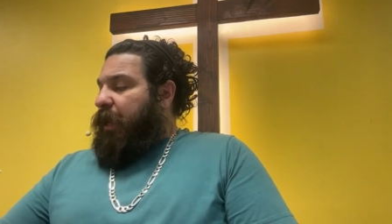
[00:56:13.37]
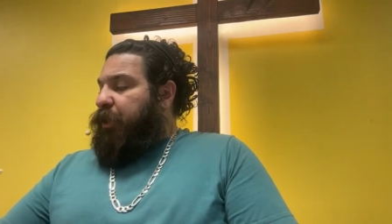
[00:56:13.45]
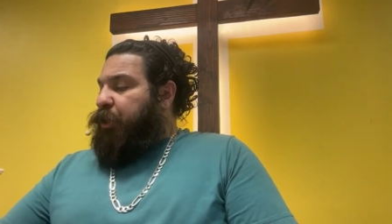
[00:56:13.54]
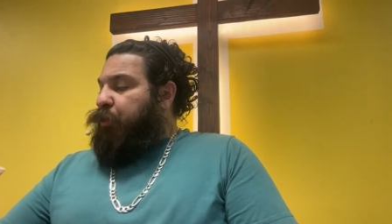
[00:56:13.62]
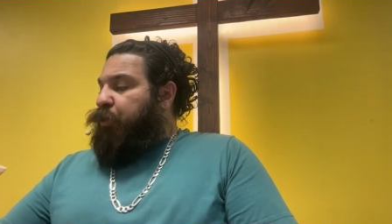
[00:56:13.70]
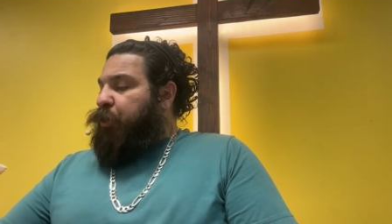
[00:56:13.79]

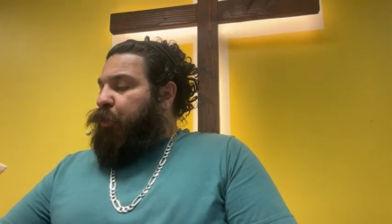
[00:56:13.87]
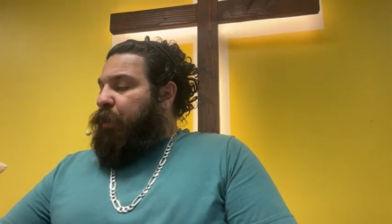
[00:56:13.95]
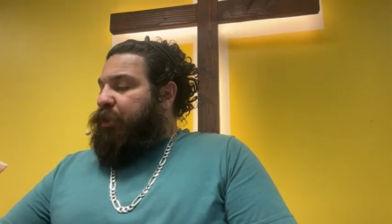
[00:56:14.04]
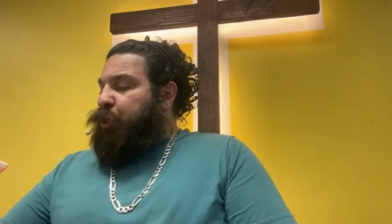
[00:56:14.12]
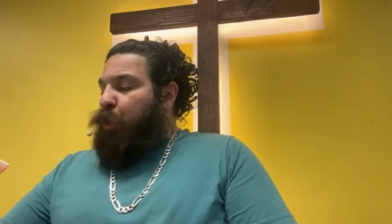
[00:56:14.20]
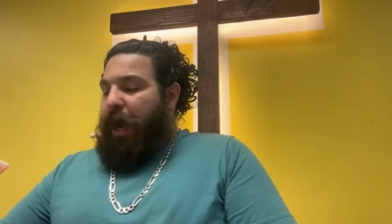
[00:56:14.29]
and you
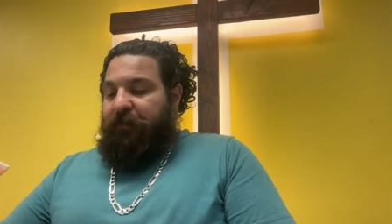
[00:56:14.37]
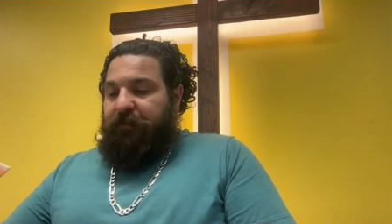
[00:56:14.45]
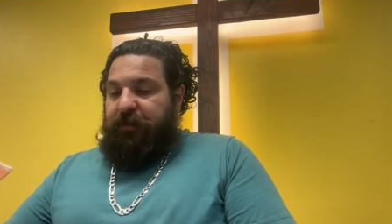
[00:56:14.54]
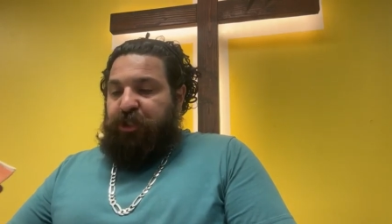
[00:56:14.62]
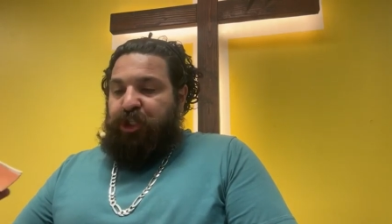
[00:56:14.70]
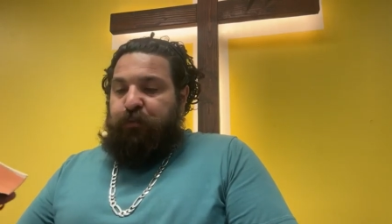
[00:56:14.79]
do as you
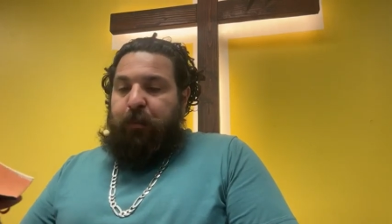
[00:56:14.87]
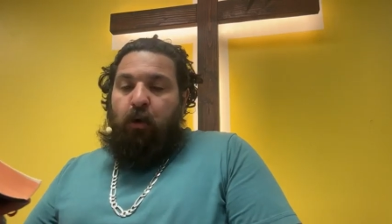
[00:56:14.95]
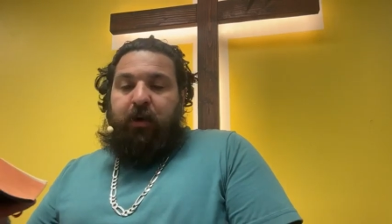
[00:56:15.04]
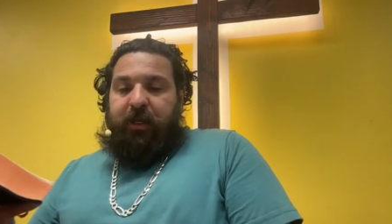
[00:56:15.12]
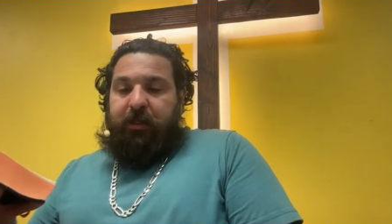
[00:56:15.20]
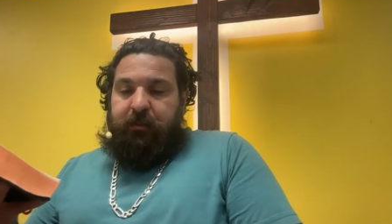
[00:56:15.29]
have
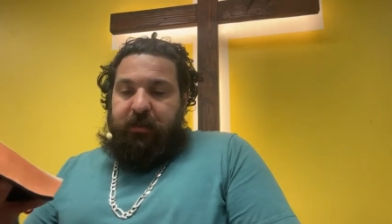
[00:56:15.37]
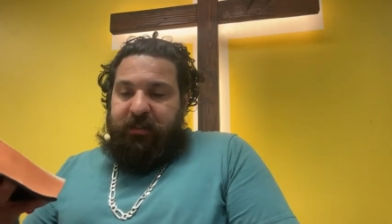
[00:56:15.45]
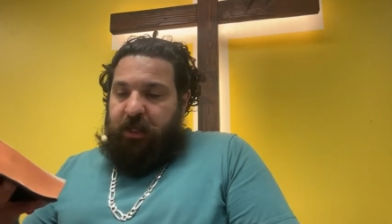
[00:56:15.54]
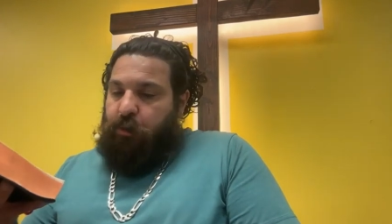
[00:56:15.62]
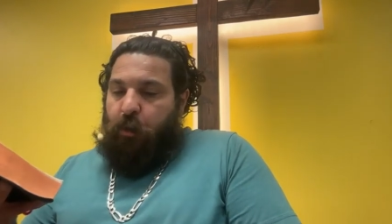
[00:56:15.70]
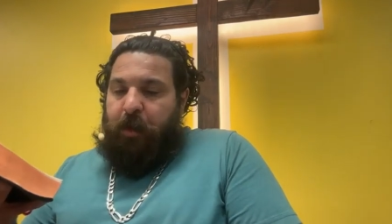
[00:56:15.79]
spoken.
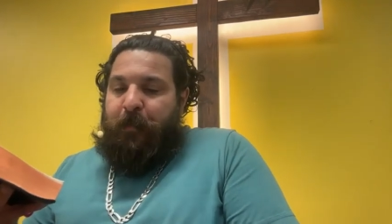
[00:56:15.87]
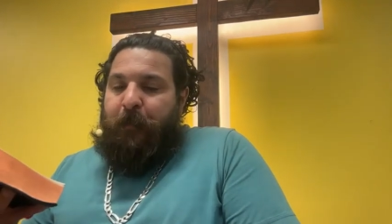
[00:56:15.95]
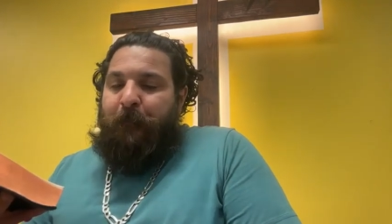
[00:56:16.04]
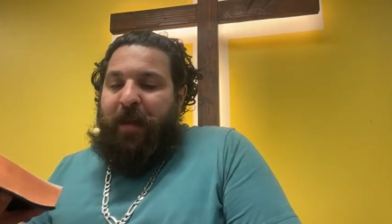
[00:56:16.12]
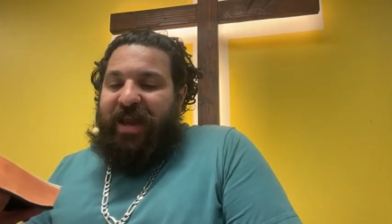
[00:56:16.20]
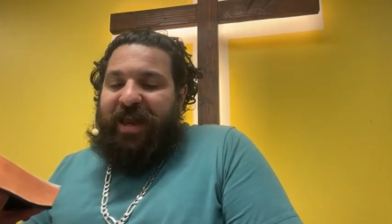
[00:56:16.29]
He said,
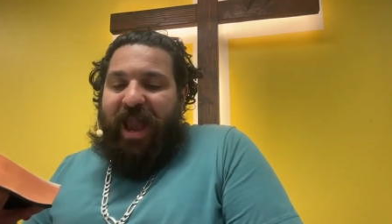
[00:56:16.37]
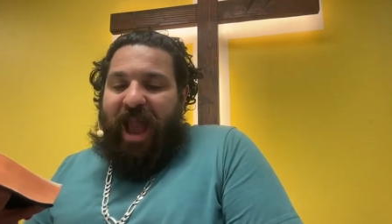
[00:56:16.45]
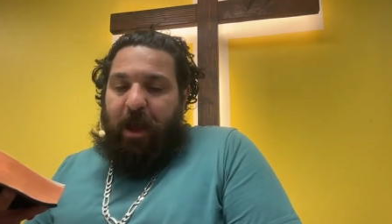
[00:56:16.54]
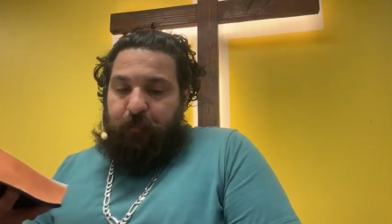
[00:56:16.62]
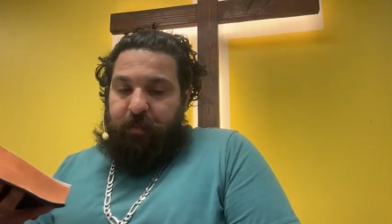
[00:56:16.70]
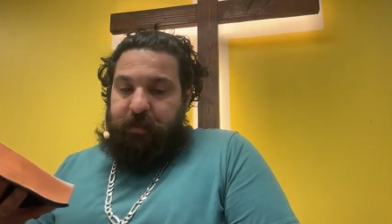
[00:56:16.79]
Lord, make it
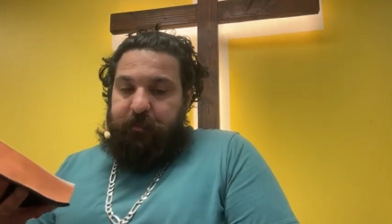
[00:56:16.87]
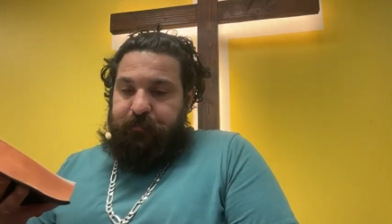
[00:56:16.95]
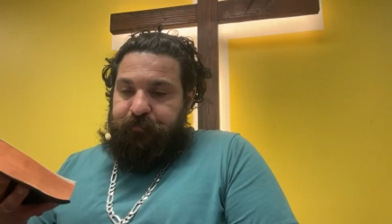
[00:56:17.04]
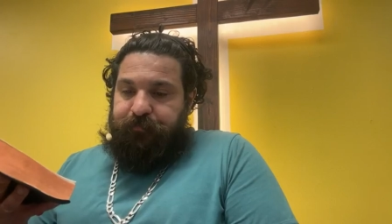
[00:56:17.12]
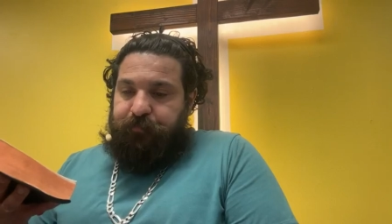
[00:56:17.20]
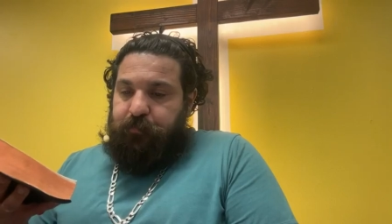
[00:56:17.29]
happen.